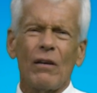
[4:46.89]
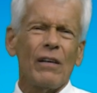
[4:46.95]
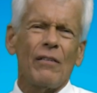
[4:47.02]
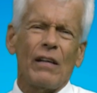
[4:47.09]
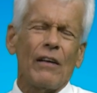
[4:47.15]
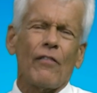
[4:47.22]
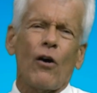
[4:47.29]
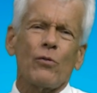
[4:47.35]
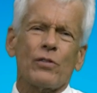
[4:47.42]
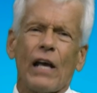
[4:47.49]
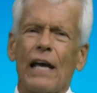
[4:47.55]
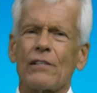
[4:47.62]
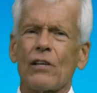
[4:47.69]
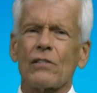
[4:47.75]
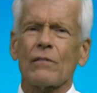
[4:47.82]
in those
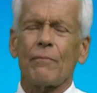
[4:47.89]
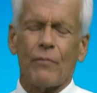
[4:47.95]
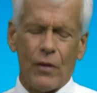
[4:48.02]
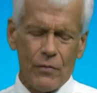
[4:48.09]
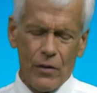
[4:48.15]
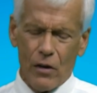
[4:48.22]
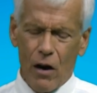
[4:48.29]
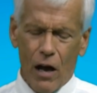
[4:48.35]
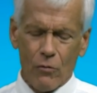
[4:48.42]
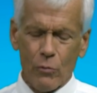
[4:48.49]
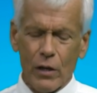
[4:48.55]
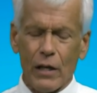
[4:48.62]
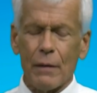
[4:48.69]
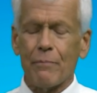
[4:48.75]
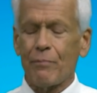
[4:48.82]
cases, they're not
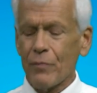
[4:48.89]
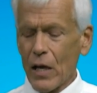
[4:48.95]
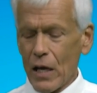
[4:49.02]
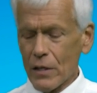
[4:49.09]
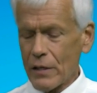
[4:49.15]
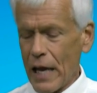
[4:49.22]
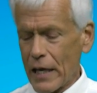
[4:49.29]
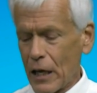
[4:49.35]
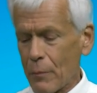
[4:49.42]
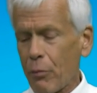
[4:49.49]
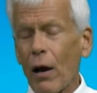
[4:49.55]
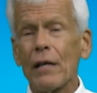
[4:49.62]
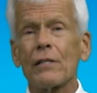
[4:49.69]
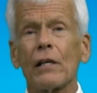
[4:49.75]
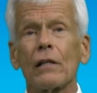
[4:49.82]
really taking
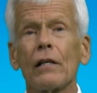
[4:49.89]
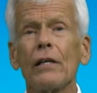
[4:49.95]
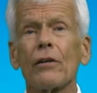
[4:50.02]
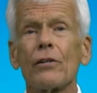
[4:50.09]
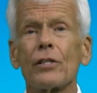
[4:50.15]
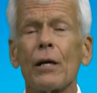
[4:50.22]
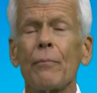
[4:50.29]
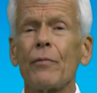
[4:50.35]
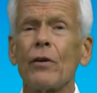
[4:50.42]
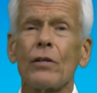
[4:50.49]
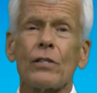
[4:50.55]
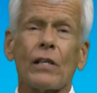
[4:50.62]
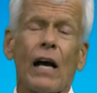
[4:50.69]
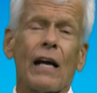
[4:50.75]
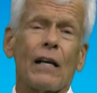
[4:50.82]
pricing leadership. They're
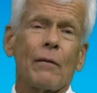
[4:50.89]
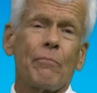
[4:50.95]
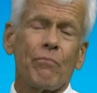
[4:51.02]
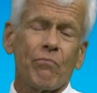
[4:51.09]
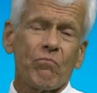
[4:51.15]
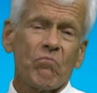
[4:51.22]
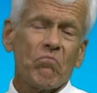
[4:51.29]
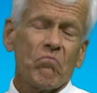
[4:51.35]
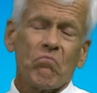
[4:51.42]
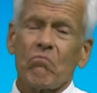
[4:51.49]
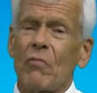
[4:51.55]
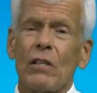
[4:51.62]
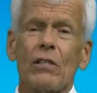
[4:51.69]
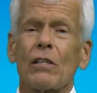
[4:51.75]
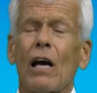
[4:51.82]
just kind of
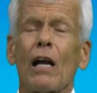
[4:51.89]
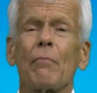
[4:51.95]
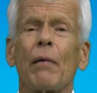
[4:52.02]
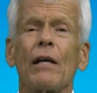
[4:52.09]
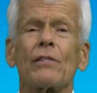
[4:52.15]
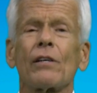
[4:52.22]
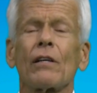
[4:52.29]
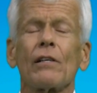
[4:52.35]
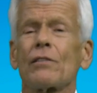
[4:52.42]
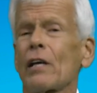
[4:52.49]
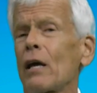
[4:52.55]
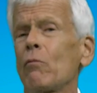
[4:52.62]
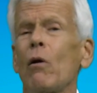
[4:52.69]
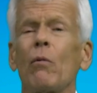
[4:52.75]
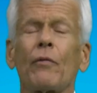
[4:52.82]
They're just kind of basically
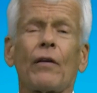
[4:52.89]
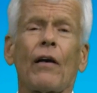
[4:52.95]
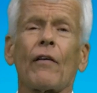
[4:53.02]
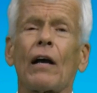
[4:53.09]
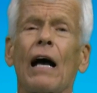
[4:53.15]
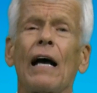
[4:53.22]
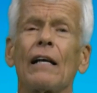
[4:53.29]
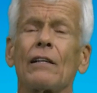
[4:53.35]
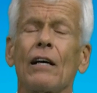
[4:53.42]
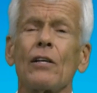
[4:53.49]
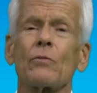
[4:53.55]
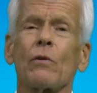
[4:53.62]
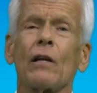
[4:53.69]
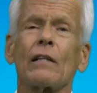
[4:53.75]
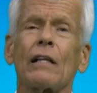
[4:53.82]
saying, well, what the other guy does,
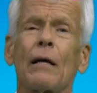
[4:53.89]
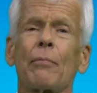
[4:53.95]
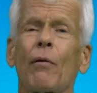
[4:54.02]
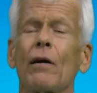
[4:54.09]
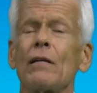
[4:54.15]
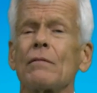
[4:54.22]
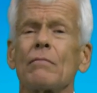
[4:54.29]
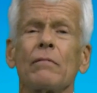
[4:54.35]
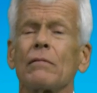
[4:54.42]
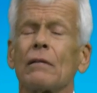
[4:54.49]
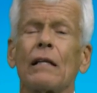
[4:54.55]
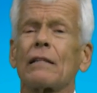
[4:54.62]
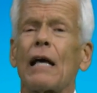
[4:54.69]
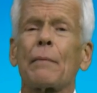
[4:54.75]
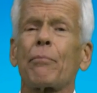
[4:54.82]
we'll let that
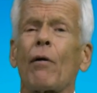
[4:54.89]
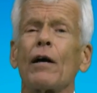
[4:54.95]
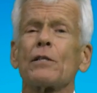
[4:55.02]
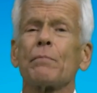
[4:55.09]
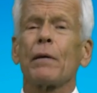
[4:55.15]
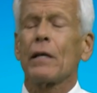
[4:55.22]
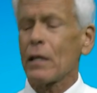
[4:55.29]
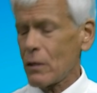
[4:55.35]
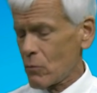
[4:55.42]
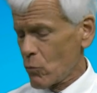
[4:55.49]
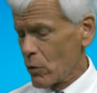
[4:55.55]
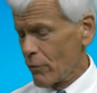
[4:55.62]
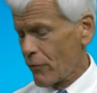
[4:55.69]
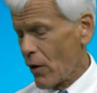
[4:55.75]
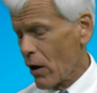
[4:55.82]
price be it, and
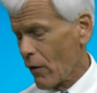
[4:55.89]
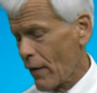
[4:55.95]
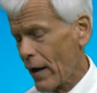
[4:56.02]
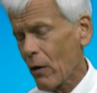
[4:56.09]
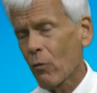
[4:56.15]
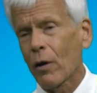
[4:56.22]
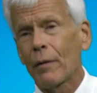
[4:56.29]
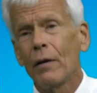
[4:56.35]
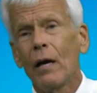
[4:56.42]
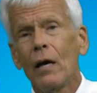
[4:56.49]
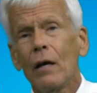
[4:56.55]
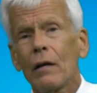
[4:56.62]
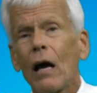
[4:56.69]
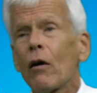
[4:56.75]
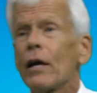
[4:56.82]
we'll follow that one.
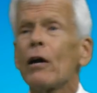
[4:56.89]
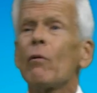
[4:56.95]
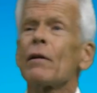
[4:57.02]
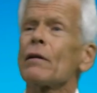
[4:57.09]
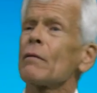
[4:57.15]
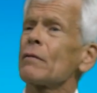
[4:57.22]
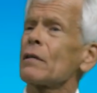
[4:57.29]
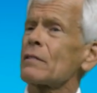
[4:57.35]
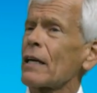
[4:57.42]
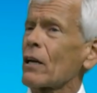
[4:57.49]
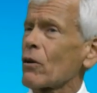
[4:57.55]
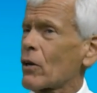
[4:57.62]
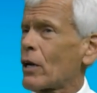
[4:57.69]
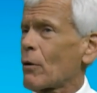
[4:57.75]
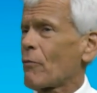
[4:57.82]
Now, let's take a
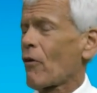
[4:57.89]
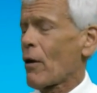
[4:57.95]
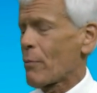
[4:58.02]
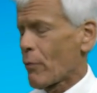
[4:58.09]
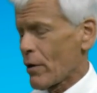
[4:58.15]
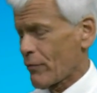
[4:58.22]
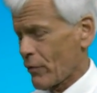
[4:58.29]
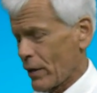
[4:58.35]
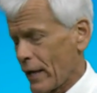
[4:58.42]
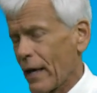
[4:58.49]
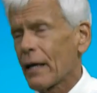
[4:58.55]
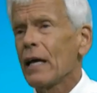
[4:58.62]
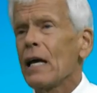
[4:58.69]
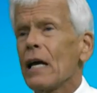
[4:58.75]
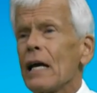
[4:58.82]
look here very briefly
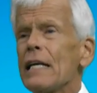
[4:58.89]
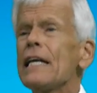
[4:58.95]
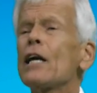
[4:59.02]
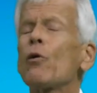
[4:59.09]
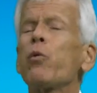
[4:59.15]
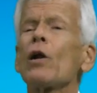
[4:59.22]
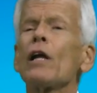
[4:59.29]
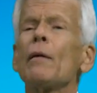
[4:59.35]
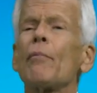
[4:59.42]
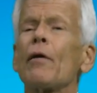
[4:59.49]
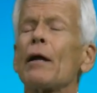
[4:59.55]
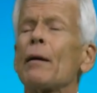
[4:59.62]
at equilibrium